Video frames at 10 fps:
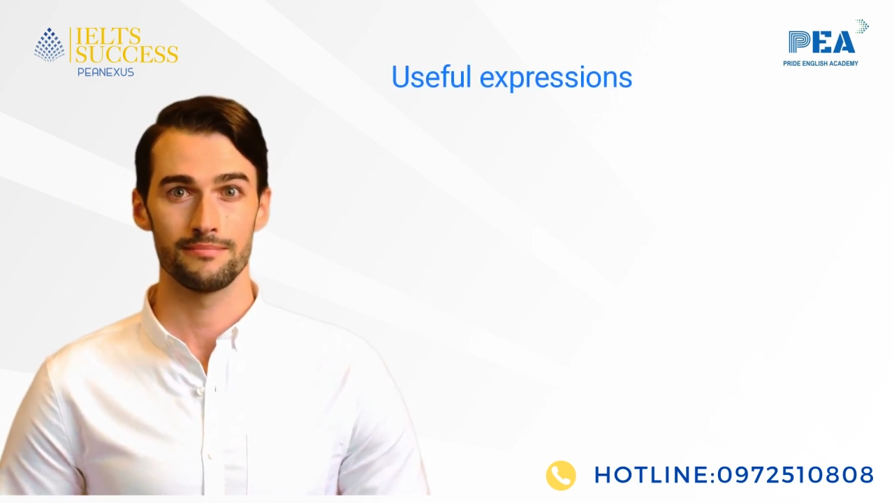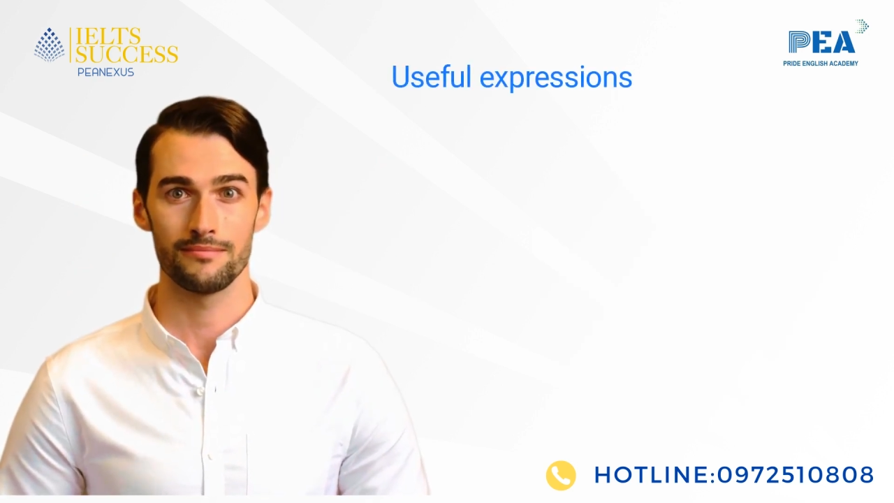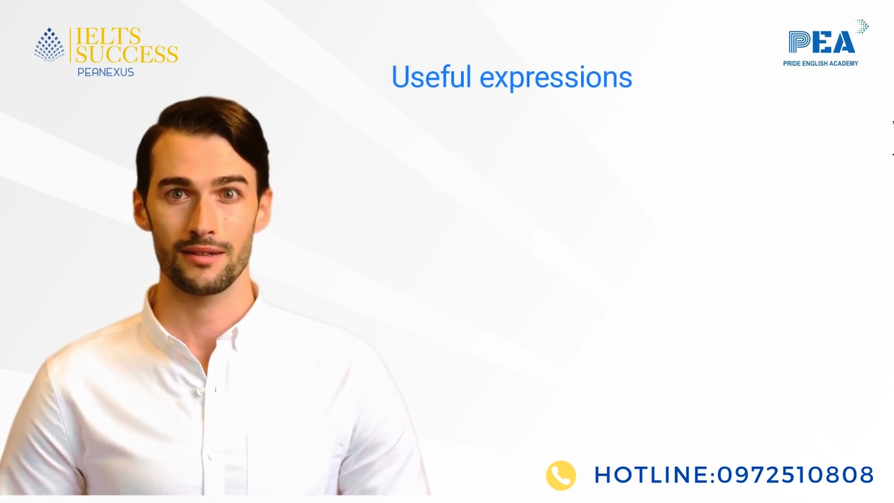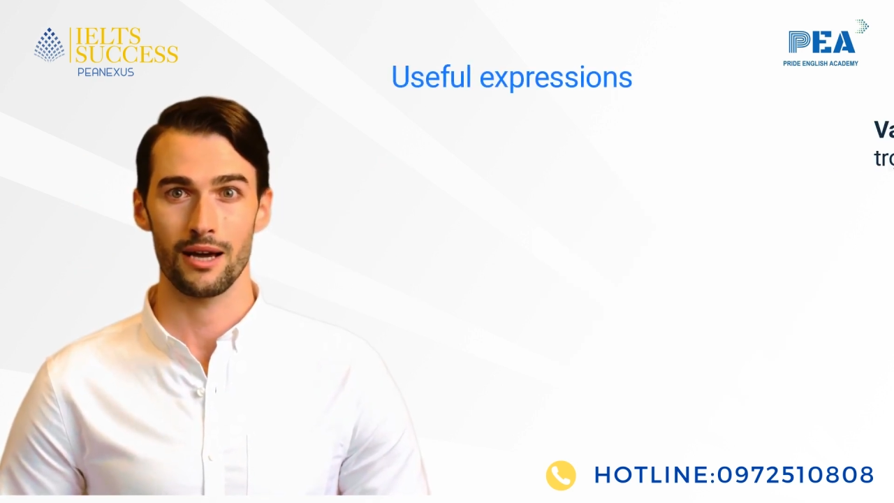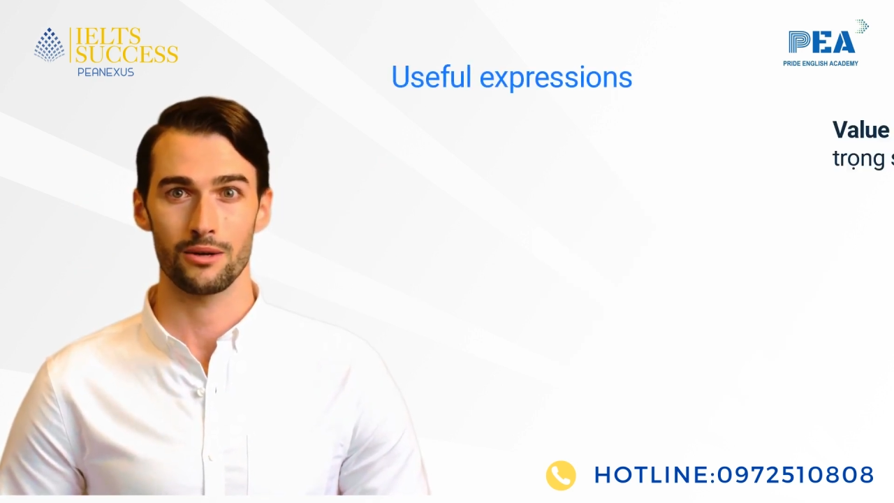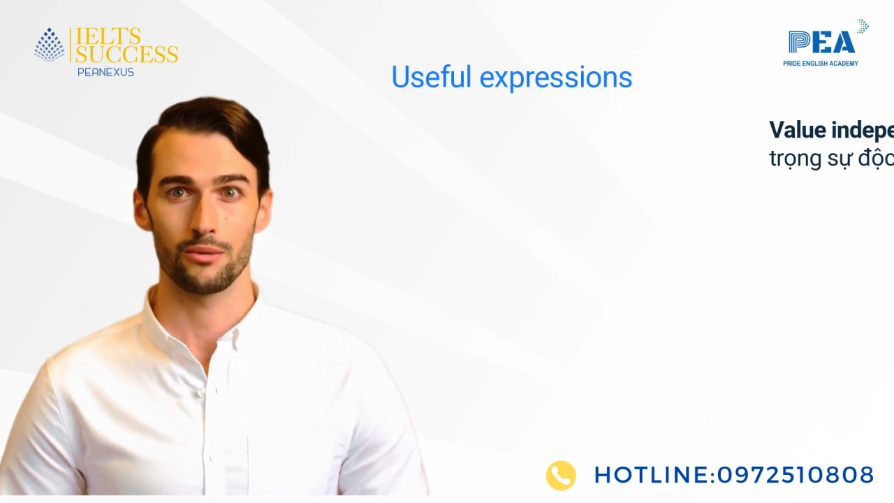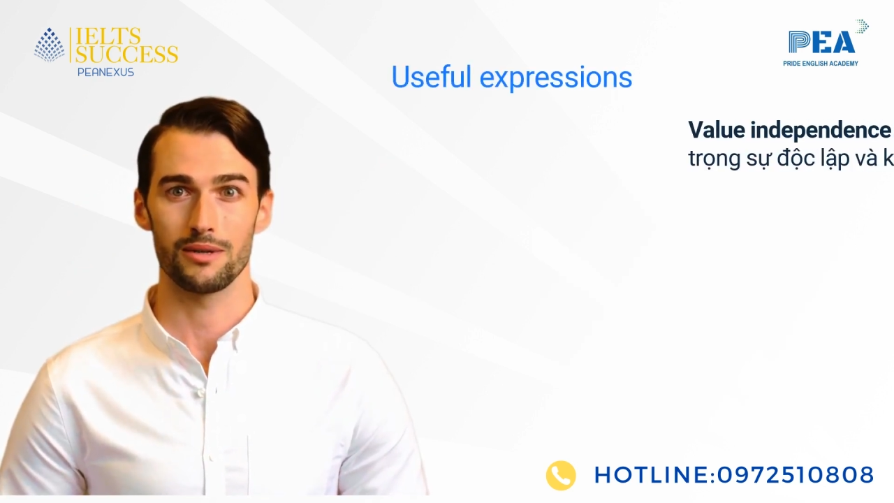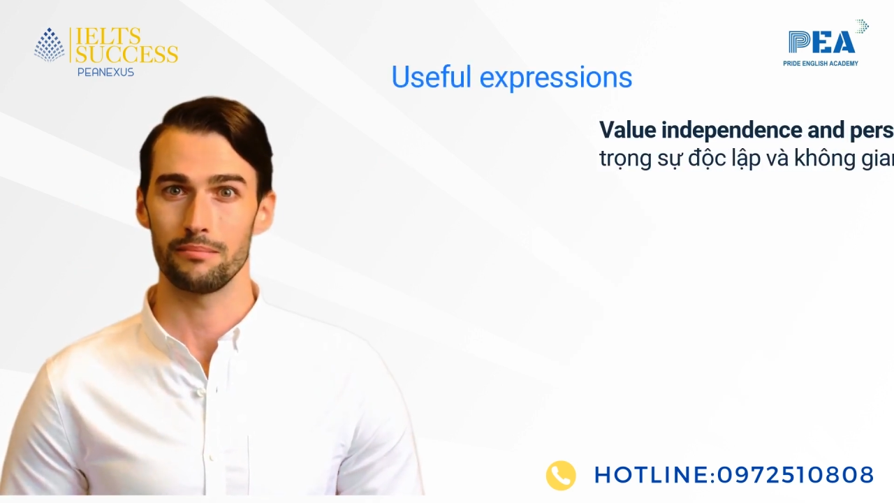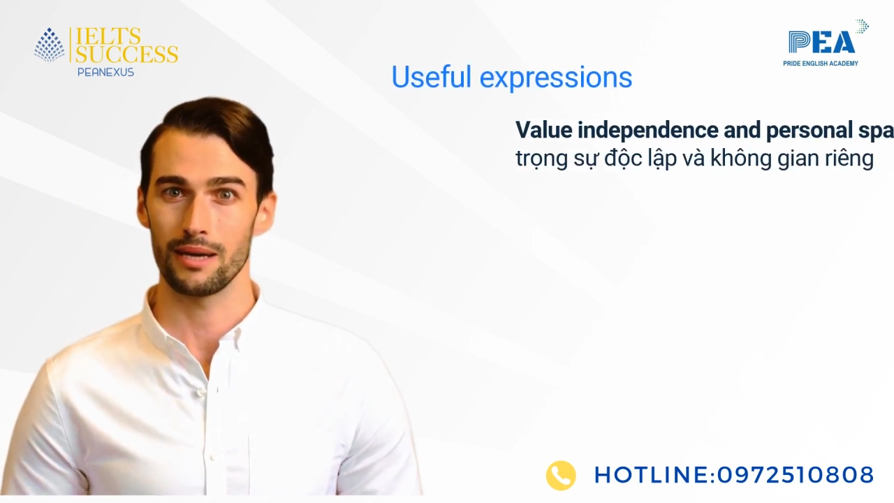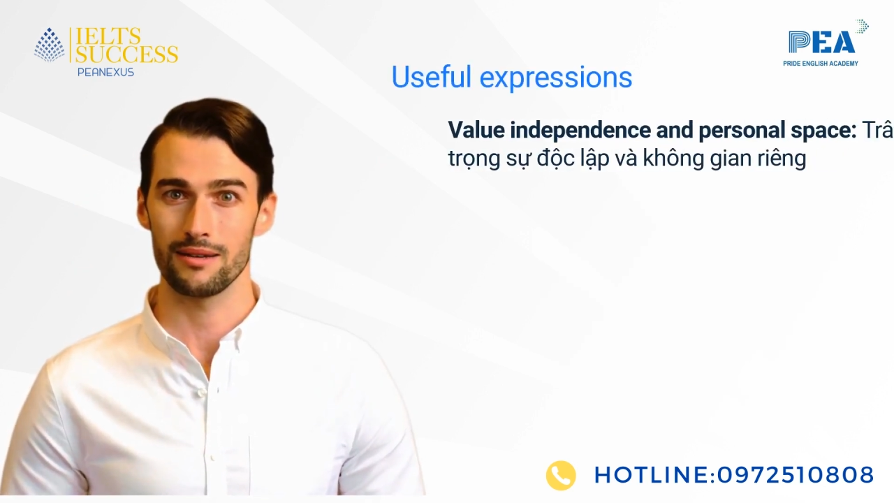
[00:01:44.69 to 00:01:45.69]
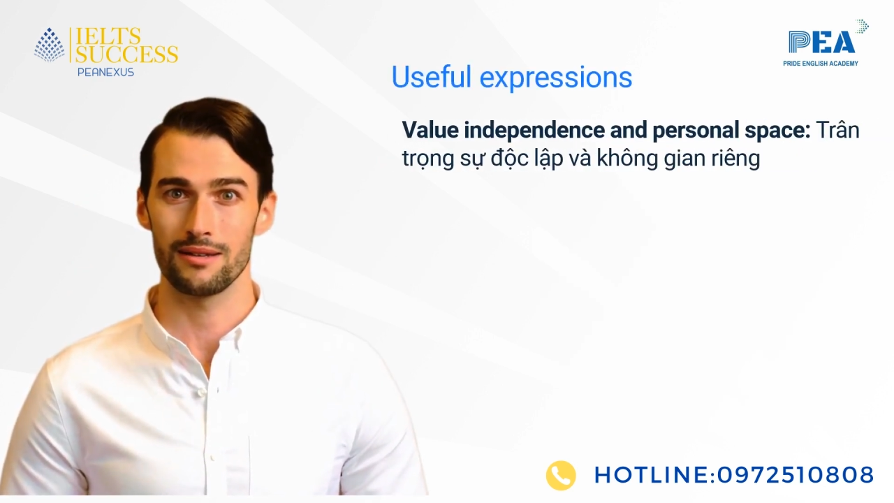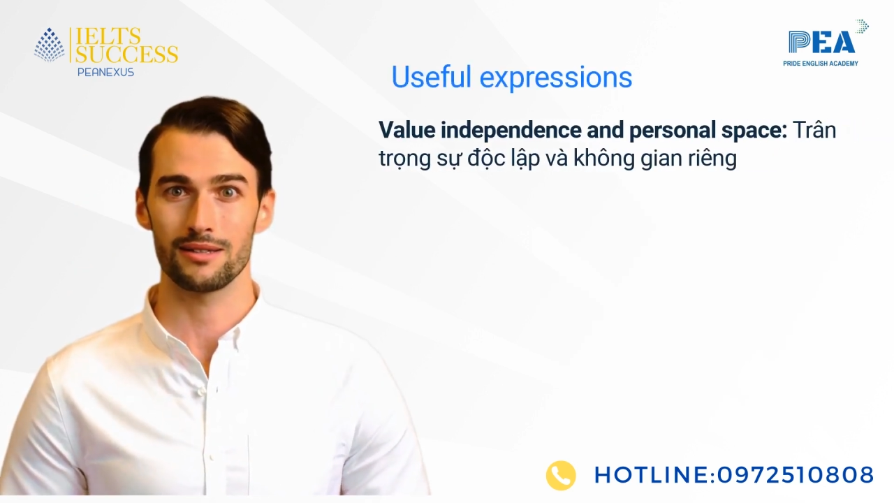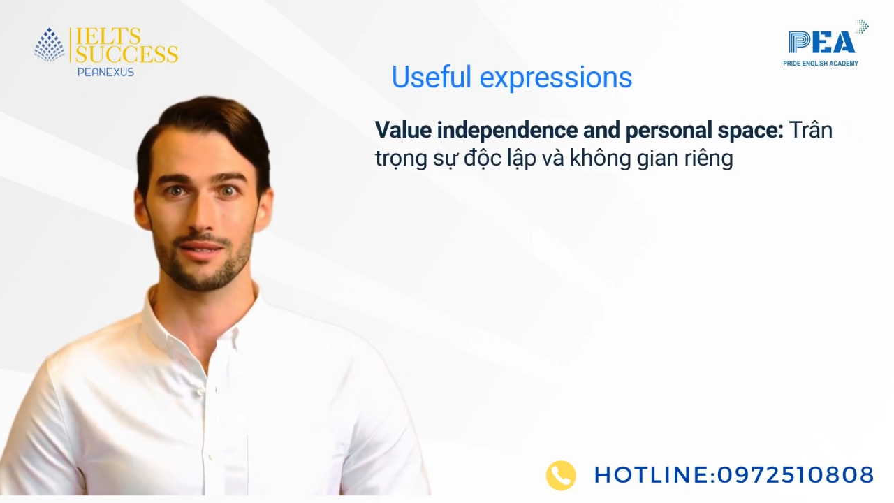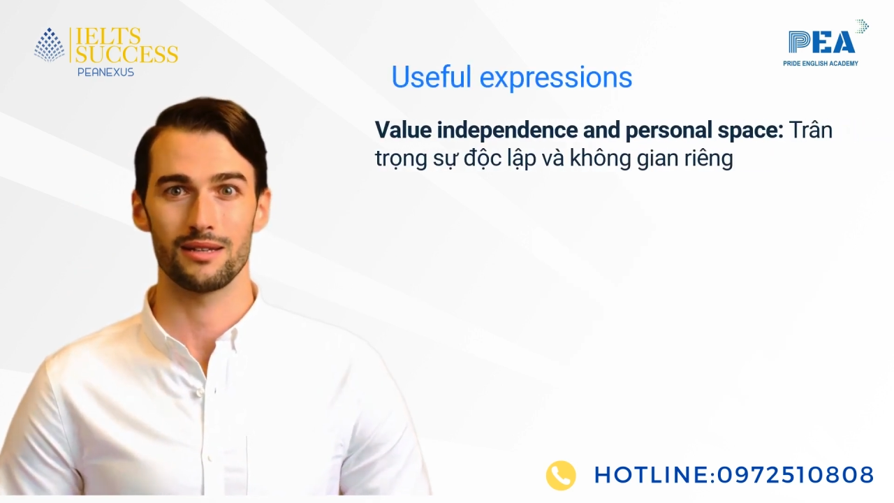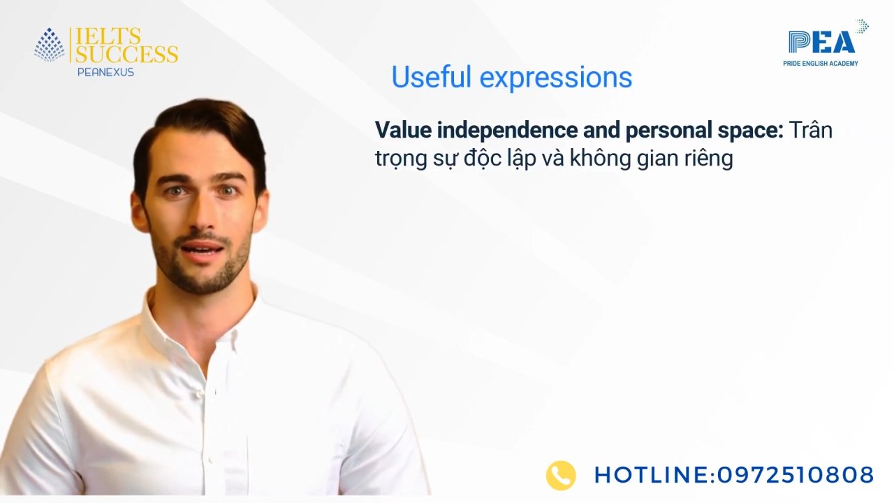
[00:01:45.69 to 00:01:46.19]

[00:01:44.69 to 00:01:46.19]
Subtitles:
Value independence